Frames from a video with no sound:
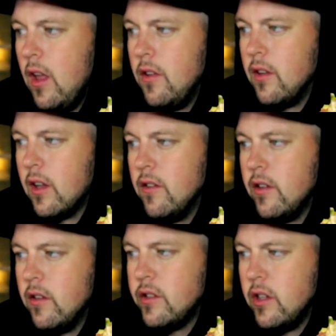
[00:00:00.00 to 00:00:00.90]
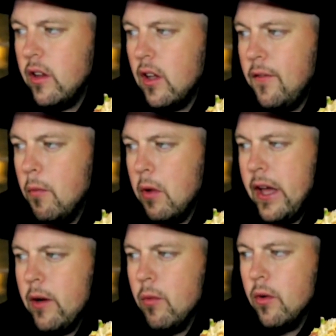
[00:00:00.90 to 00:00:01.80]
is it considered stealing if you
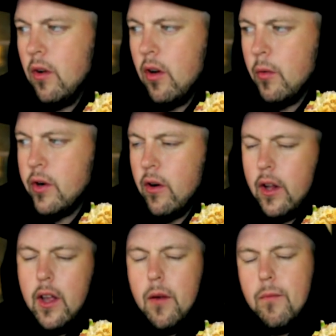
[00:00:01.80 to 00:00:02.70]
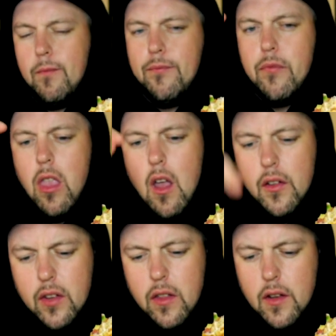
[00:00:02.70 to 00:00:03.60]
plan re on returning it? I'll
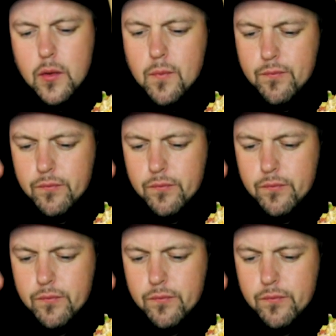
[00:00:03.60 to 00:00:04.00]
say this.